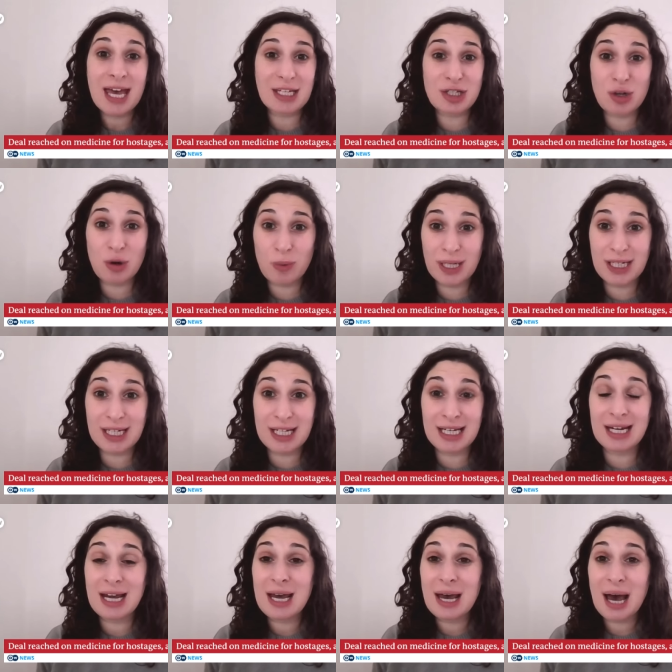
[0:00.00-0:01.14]
And so we
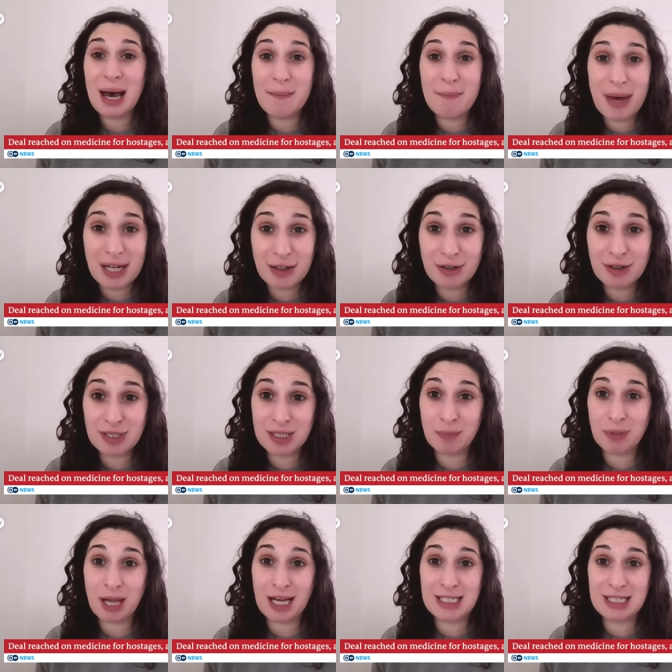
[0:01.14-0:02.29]
need uh, medical
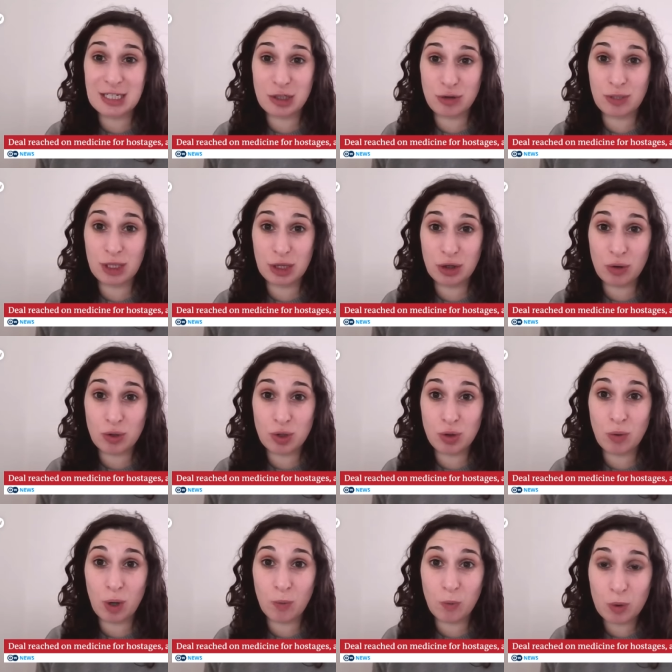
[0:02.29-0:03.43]
supplies to treat those who
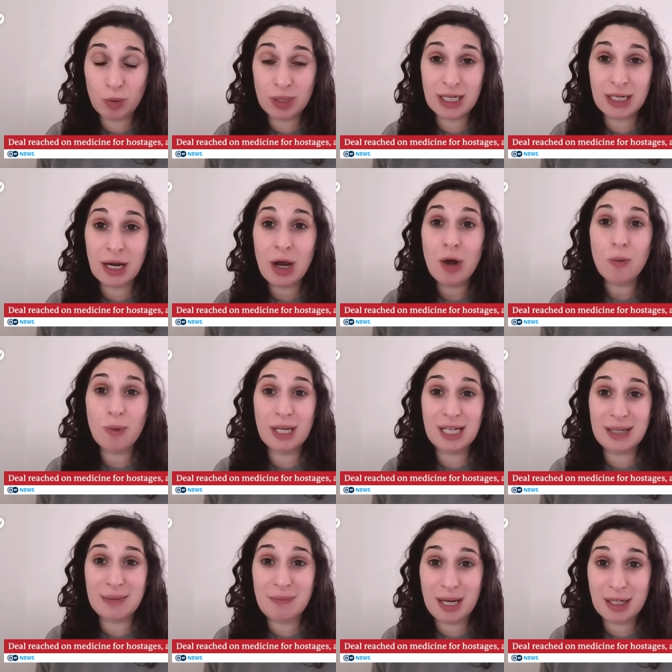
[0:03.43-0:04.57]
are wounded. We
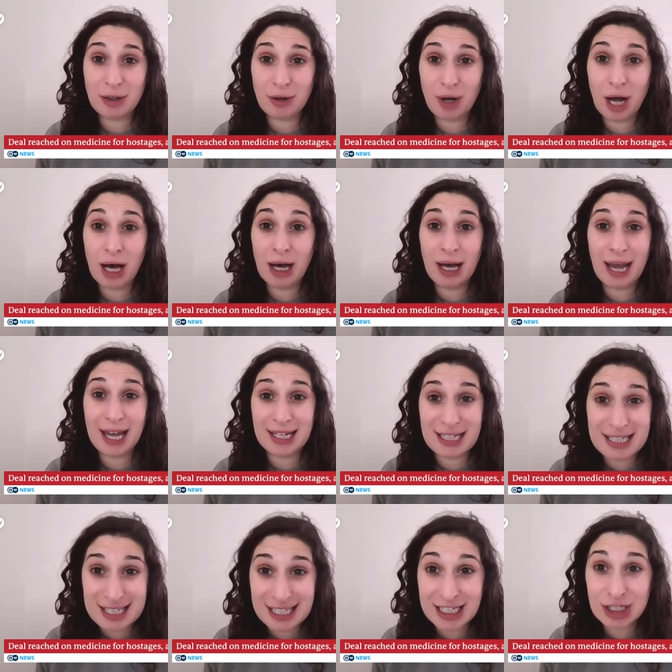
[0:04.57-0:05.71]
need medical uh,
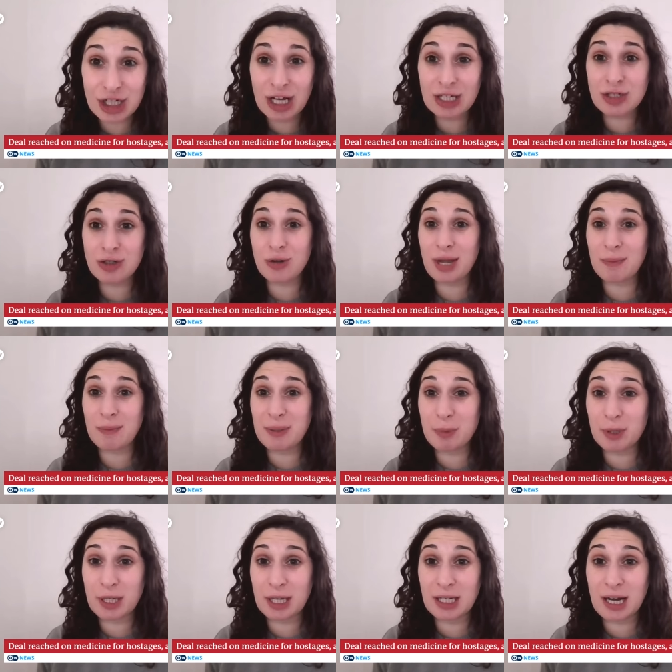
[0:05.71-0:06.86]
anesthesia so that
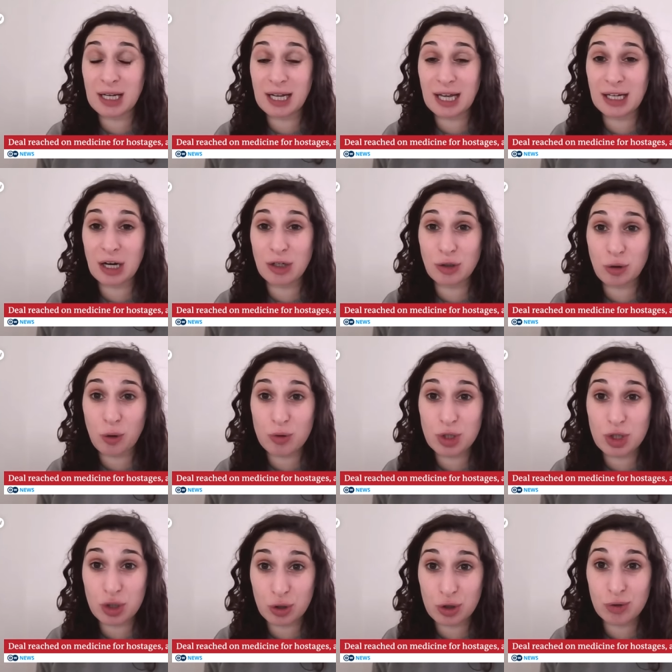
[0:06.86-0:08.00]
people can, can undergo
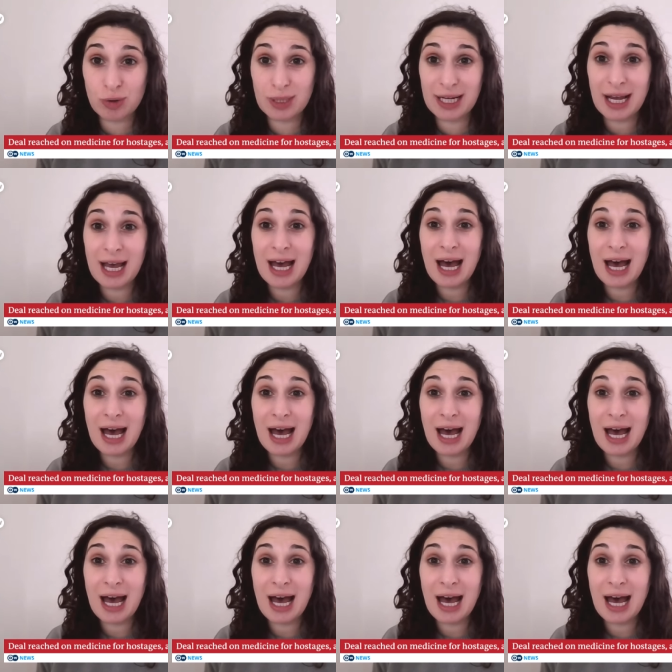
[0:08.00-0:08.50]
surgery